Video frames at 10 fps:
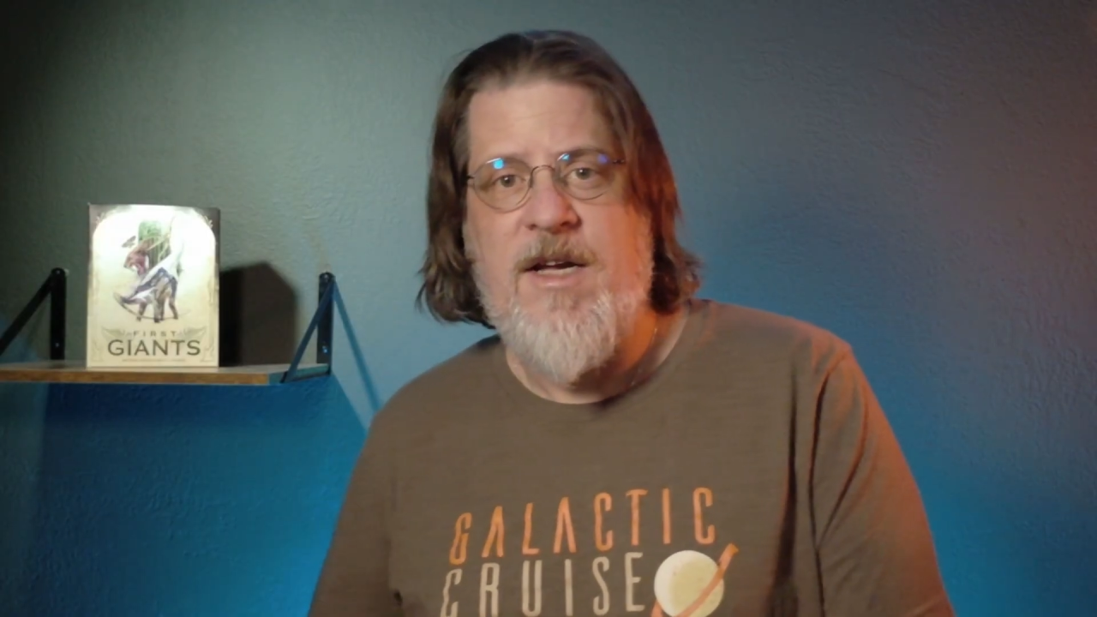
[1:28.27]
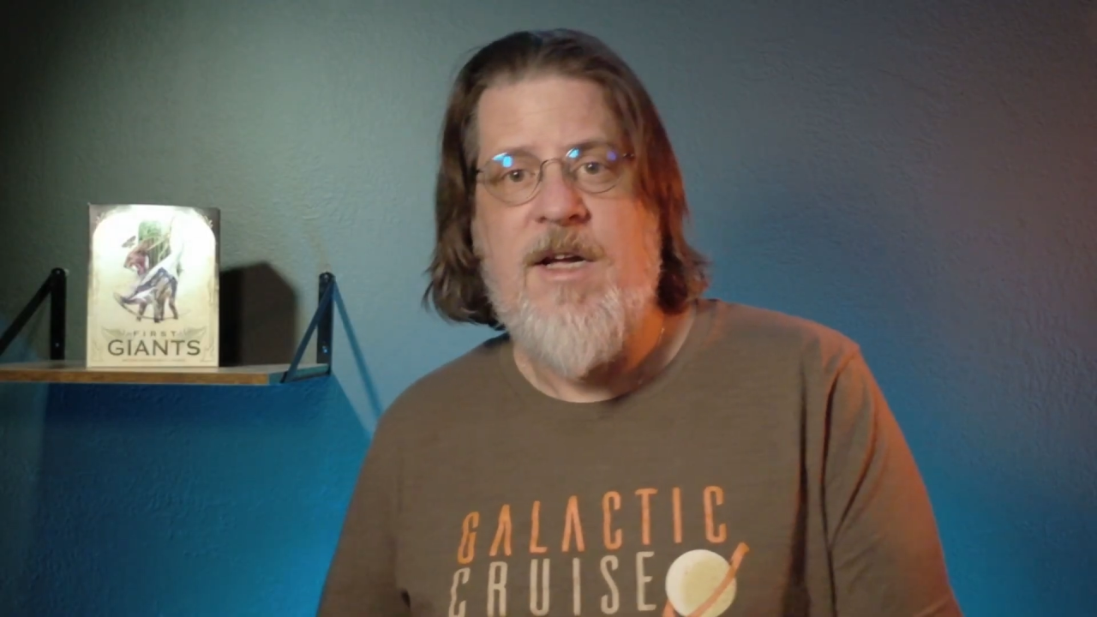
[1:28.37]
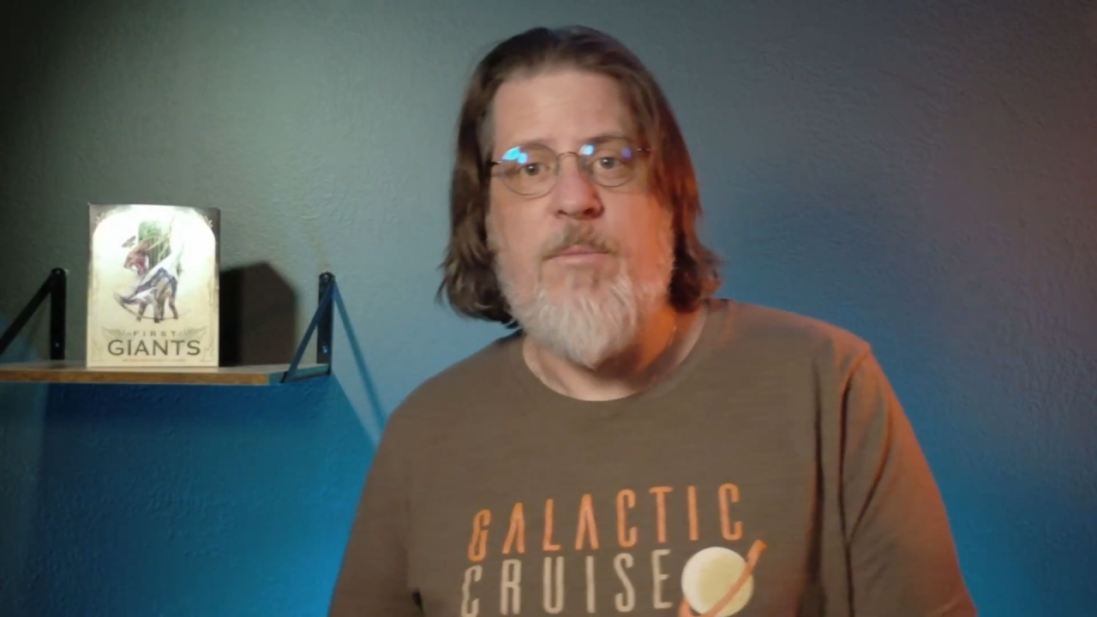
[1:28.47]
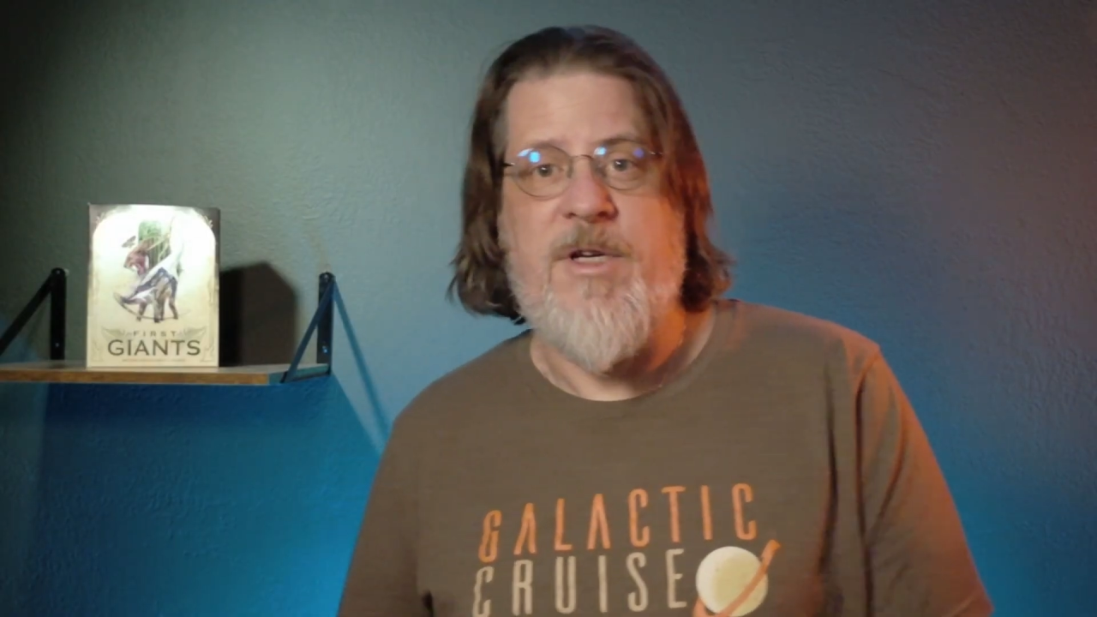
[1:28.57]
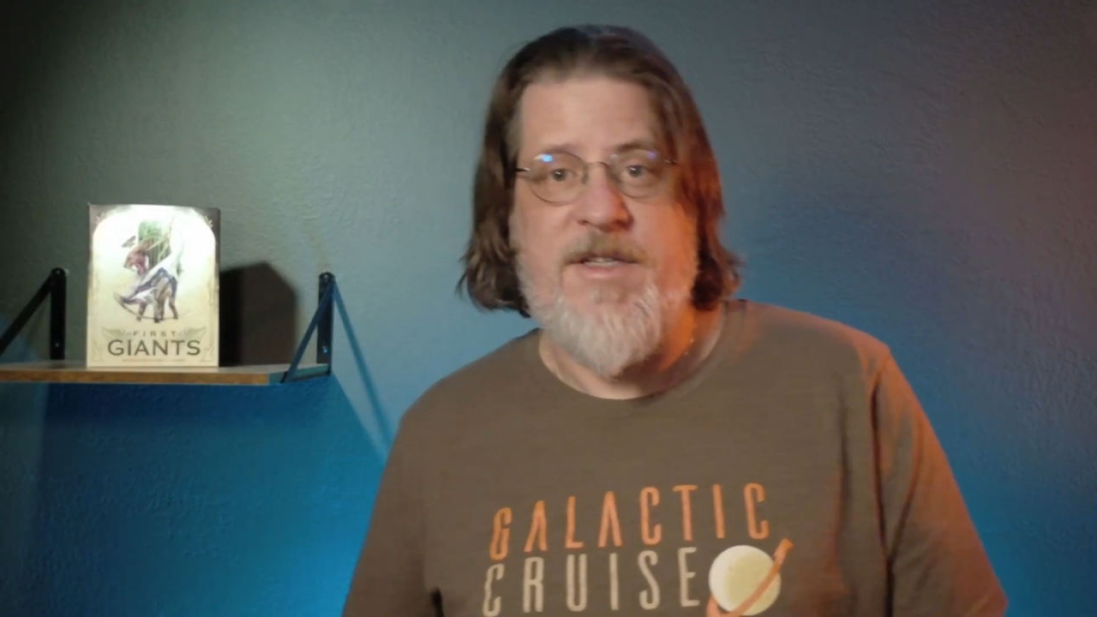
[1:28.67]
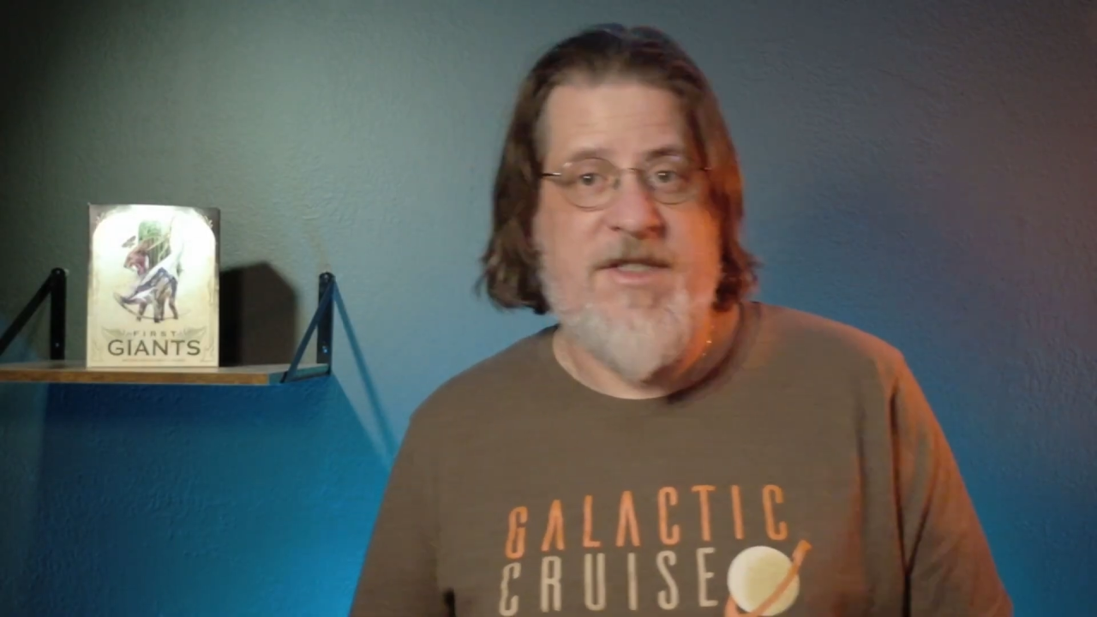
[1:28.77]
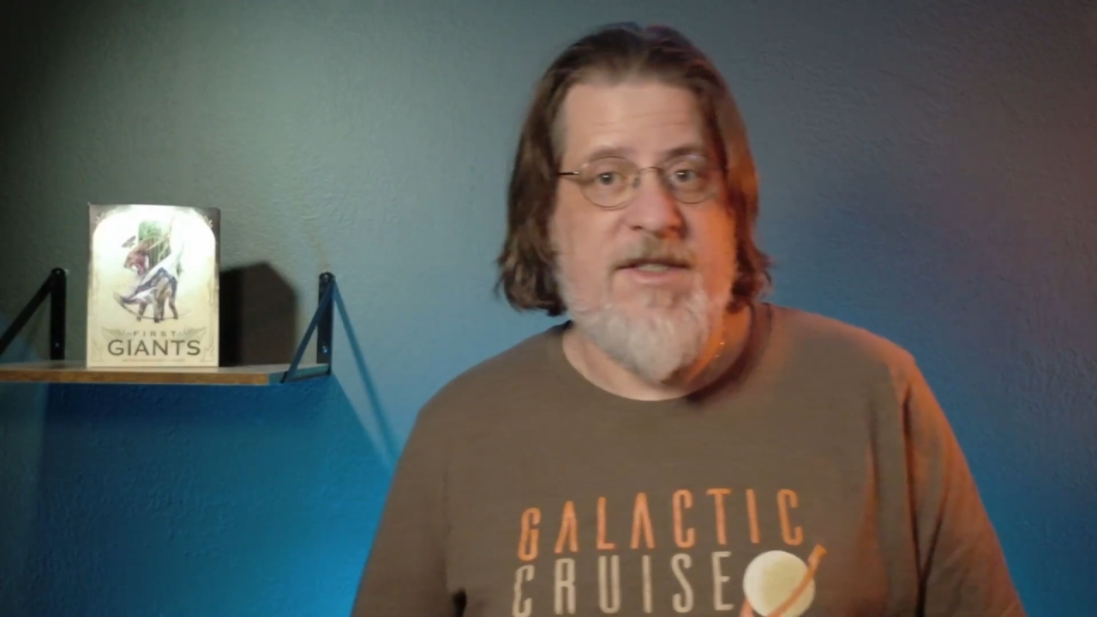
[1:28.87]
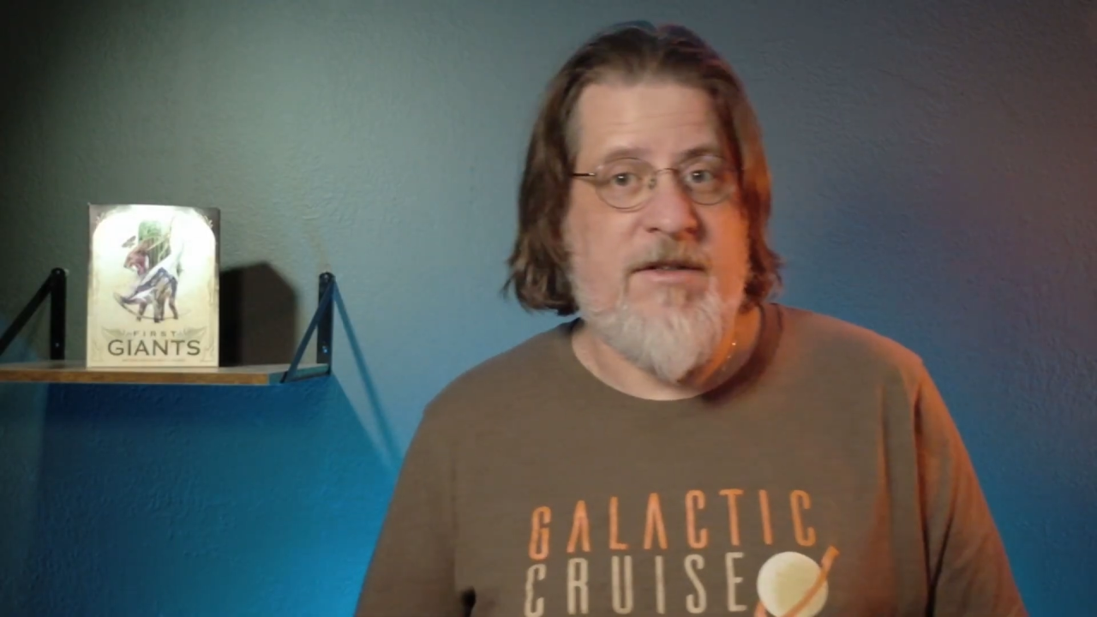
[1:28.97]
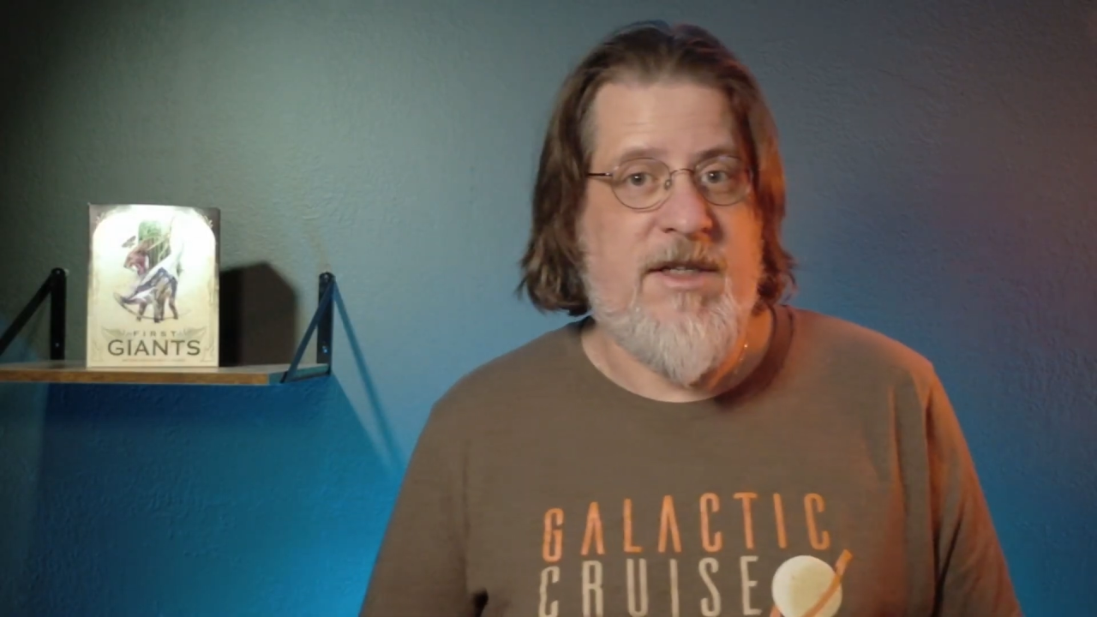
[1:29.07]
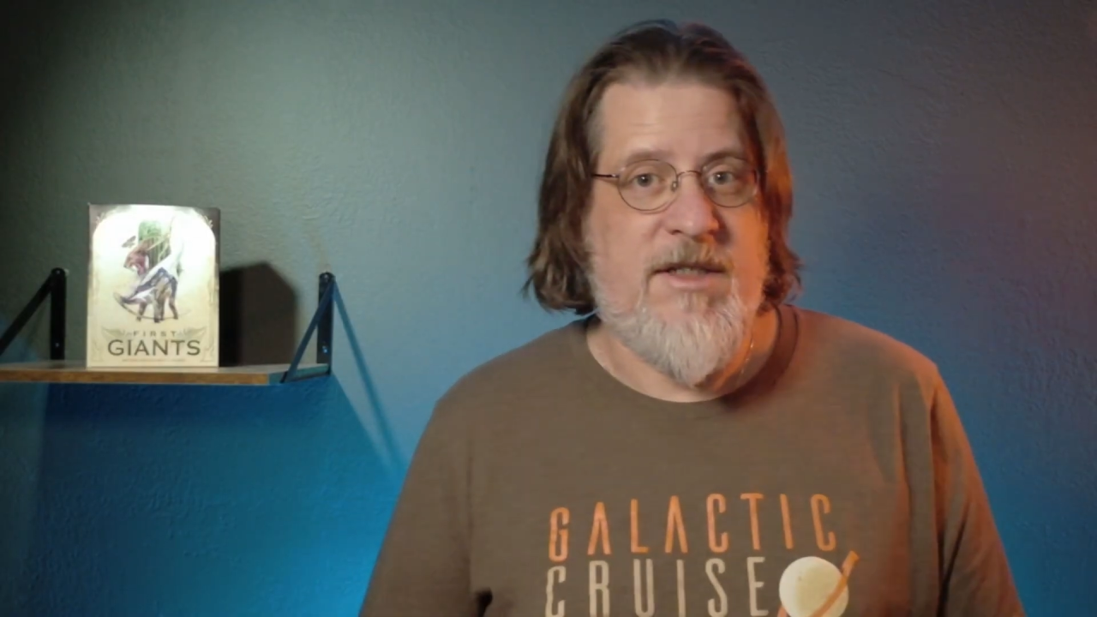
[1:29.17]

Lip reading: but you still need